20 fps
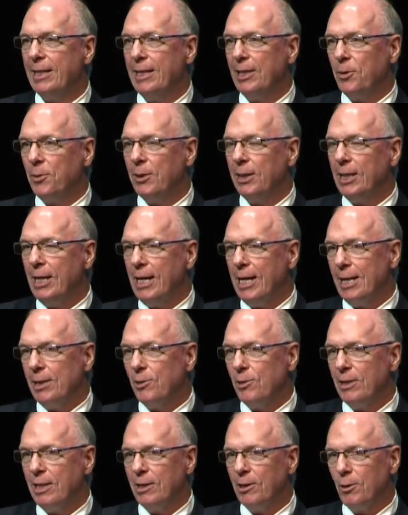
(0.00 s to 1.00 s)
and you
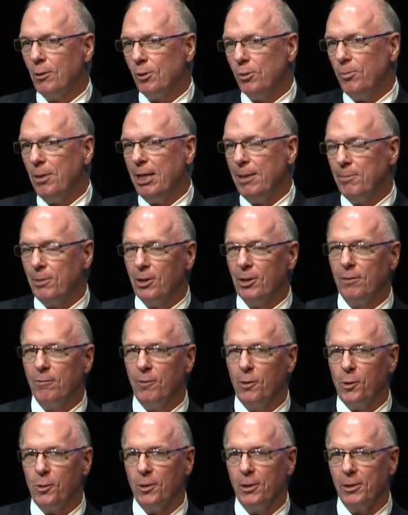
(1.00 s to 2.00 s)
realize that those people are
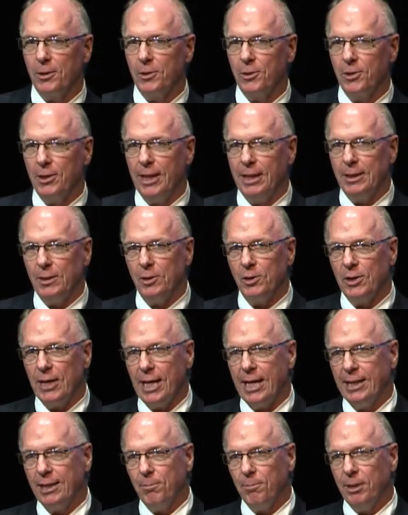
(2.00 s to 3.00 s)
voters, you
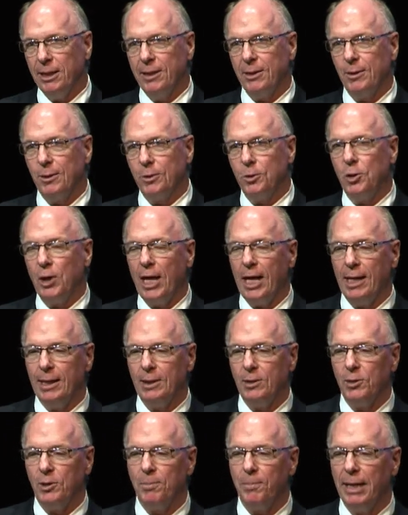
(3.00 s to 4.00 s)
understand the political
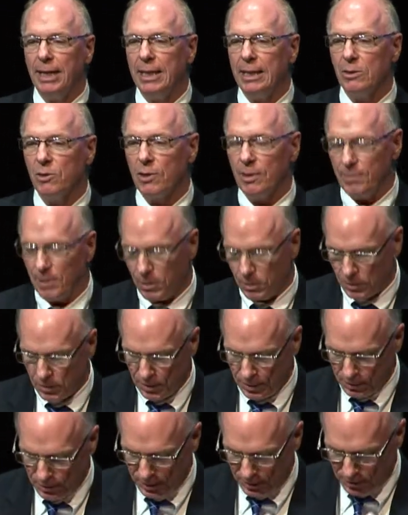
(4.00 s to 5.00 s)
challenge in making some of those
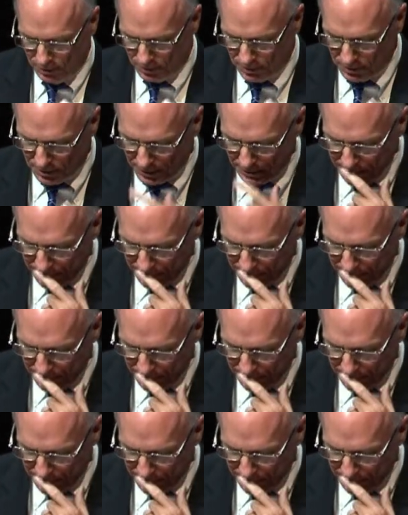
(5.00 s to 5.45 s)
decisions.